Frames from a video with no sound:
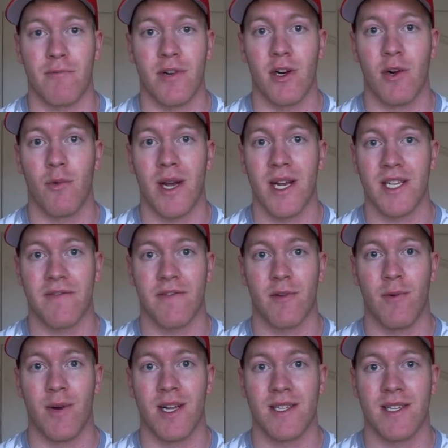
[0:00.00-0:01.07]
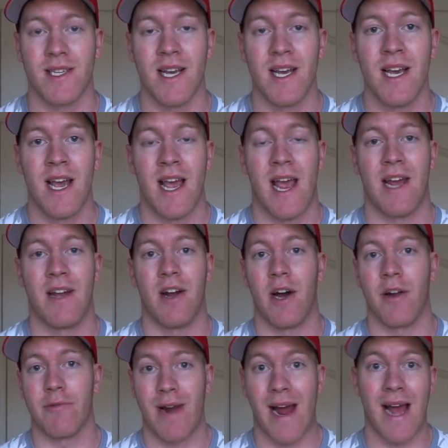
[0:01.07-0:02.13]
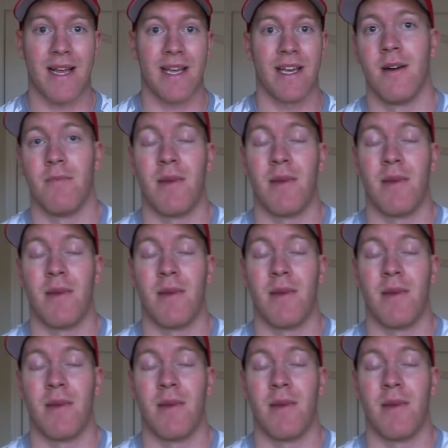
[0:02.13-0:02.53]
real weights for once and unrack it.